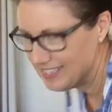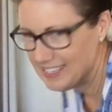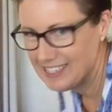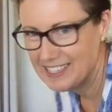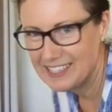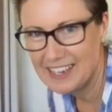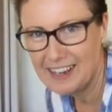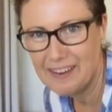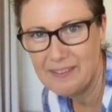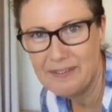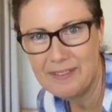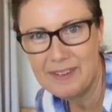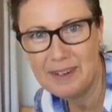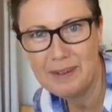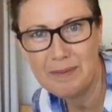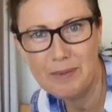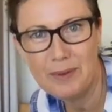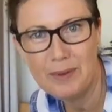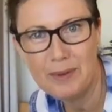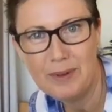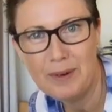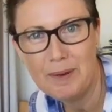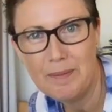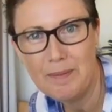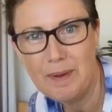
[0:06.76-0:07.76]
discovering
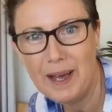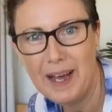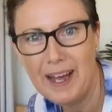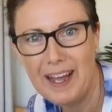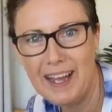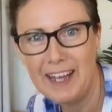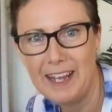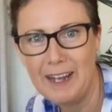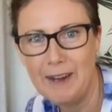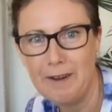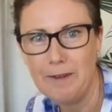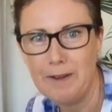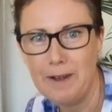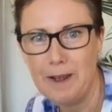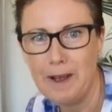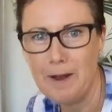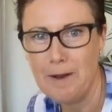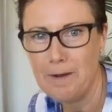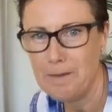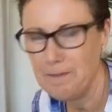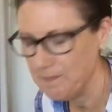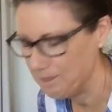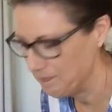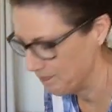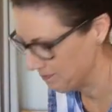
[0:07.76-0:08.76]
more about
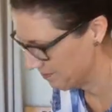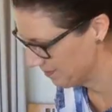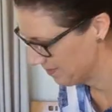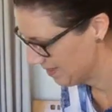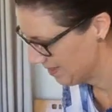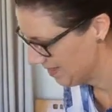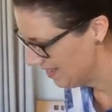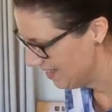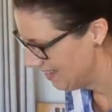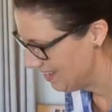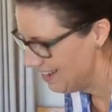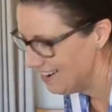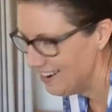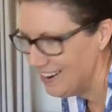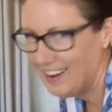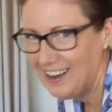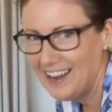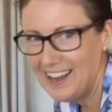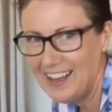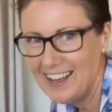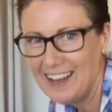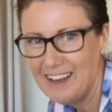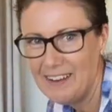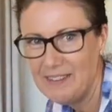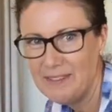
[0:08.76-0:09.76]
area. And
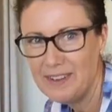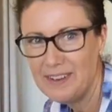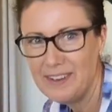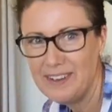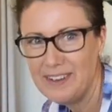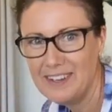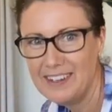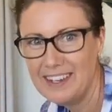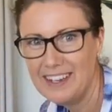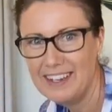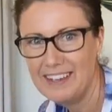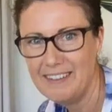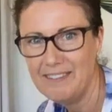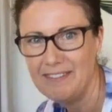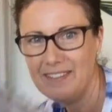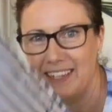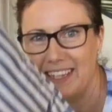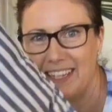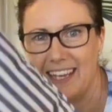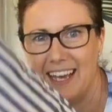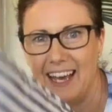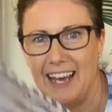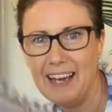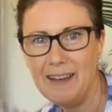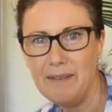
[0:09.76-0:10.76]
I have her lovely
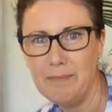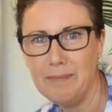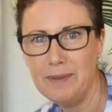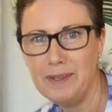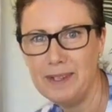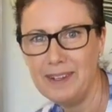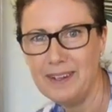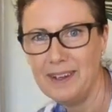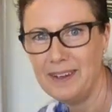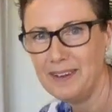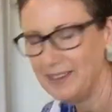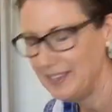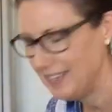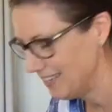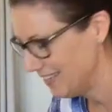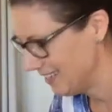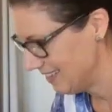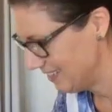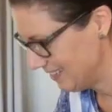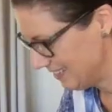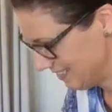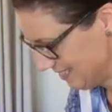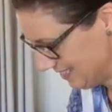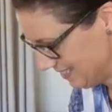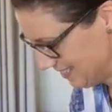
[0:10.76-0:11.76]
cat pillow
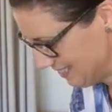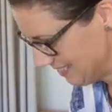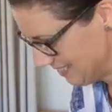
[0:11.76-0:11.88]
here that she